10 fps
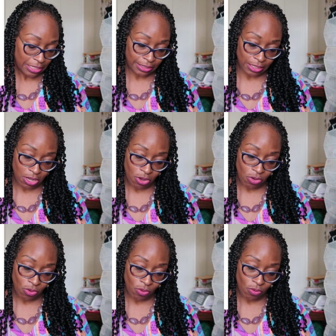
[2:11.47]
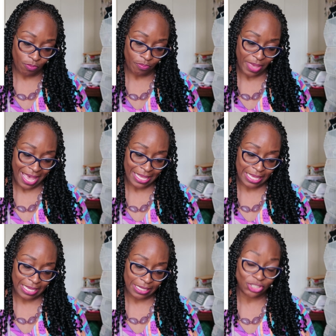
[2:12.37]
So back
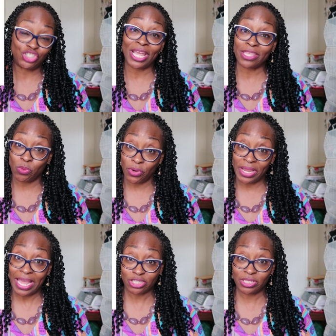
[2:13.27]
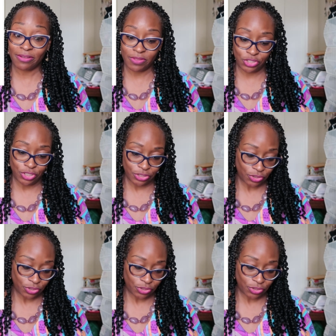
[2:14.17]
in January actually of this year.